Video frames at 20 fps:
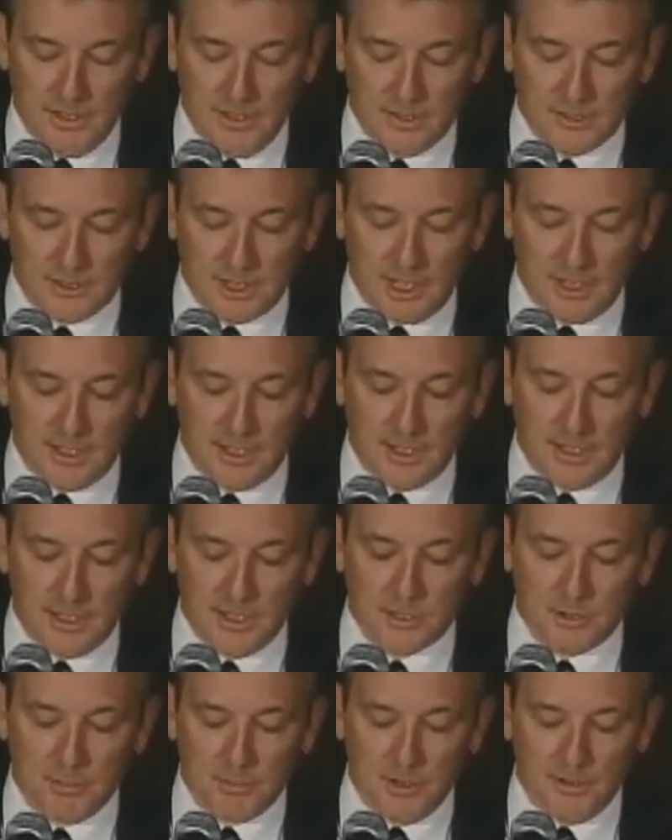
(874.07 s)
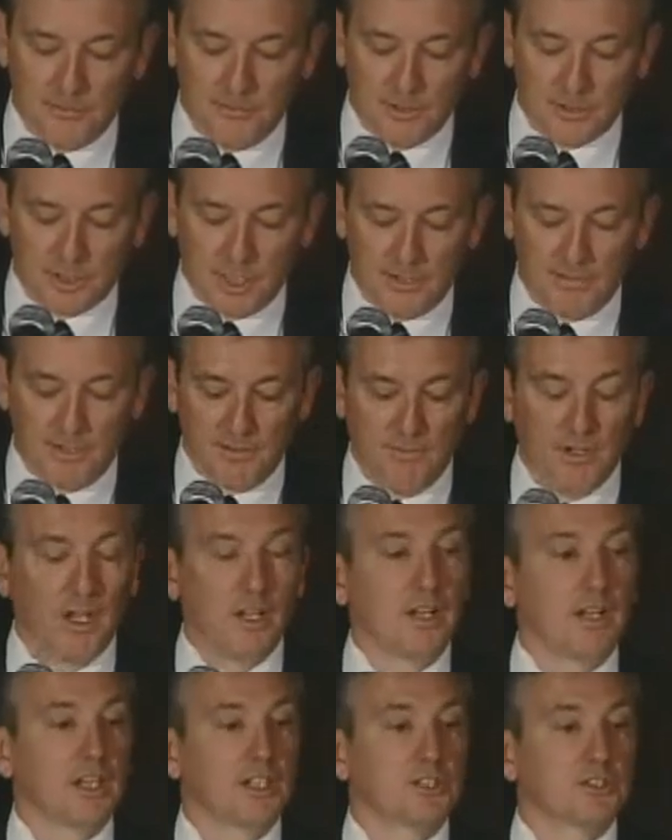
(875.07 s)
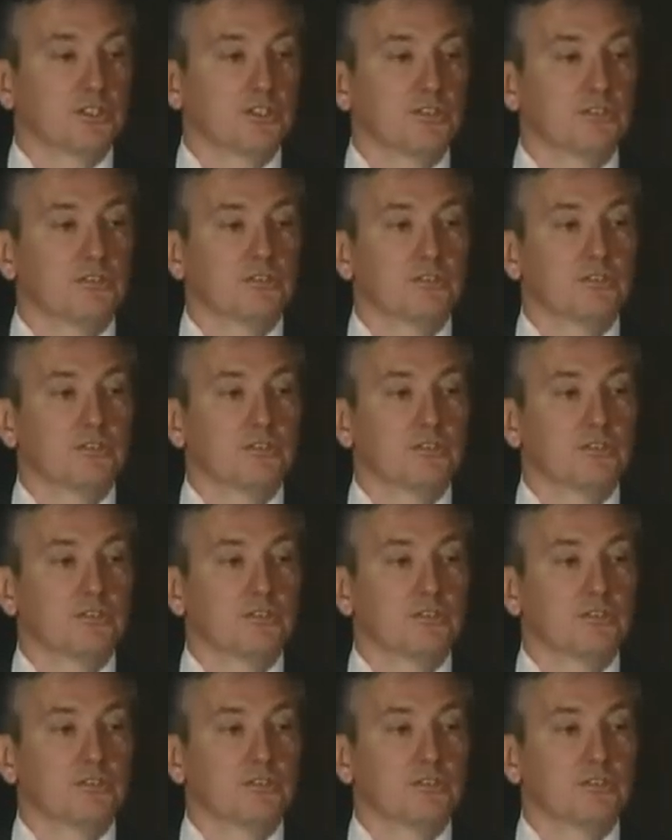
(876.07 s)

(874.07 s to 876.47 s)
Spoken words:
say that discipline for safety violation